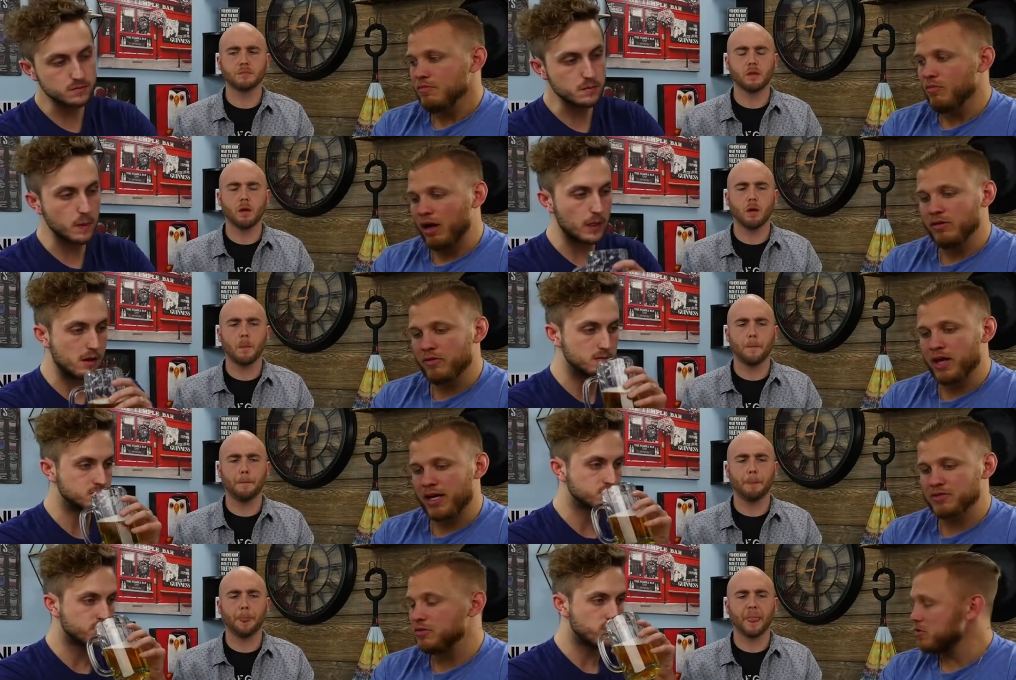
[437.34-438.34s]
Speaker 1: I love that
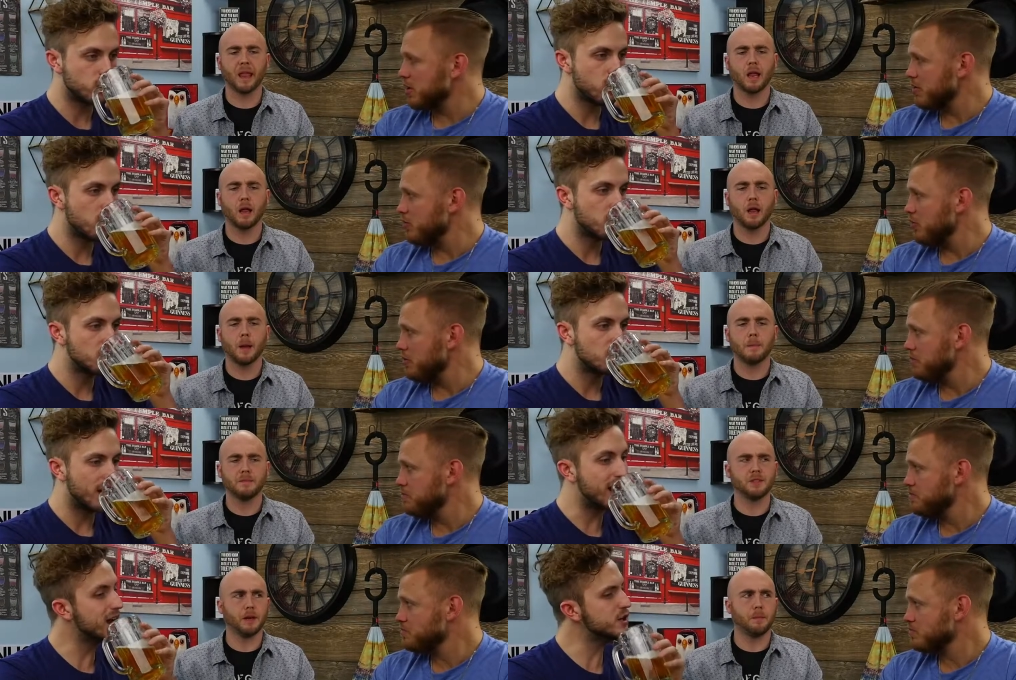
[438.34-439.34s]
has a little kick to it. And